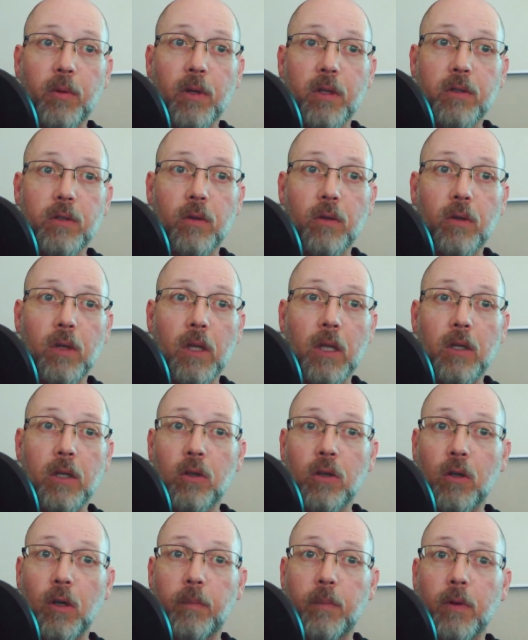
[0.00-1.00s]
priesthood in
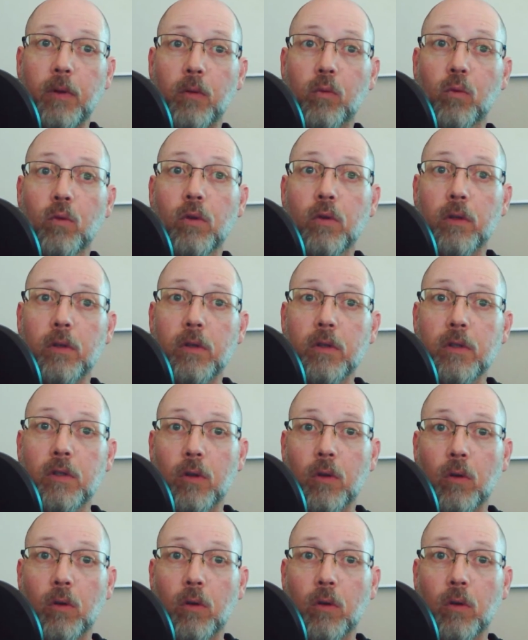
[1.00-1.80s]
Europe that rulers,